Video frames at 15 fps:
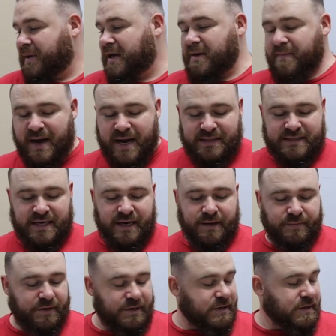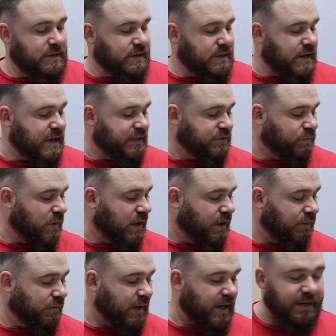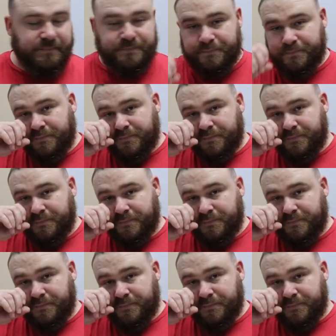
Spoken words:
PMI tape as well, right,